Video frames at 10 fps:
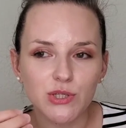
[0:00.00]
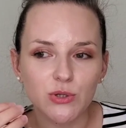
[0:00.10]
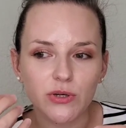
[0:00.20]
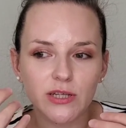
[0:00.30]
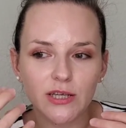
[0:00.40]

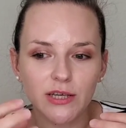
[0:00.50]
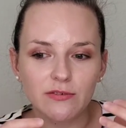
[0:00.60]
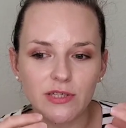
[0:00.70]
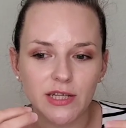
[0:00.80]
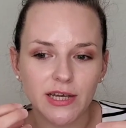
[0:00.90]
so it
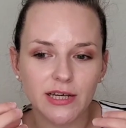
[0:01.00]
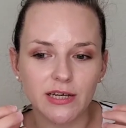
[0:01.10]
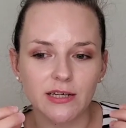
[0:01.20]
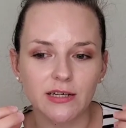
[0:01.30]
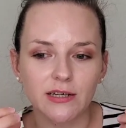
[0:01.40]
gives like
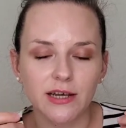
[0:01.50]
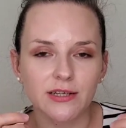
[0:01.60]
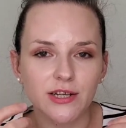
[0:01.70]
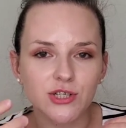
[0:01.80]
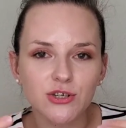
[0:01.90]
a
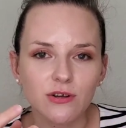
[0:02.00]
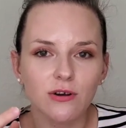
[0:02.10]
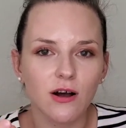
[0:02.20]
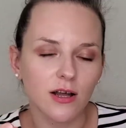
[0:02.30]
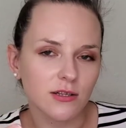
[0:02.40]
natural
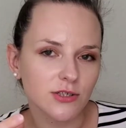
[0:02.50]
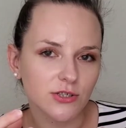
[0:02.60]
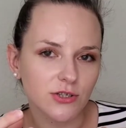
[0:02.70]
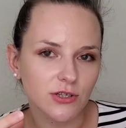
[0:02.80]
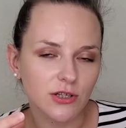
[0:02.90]
color
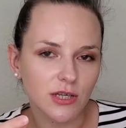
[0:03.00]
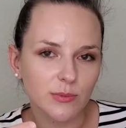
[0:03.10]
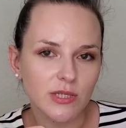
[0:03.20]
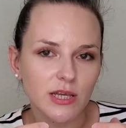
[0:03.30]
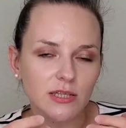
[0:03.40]
to your lips. And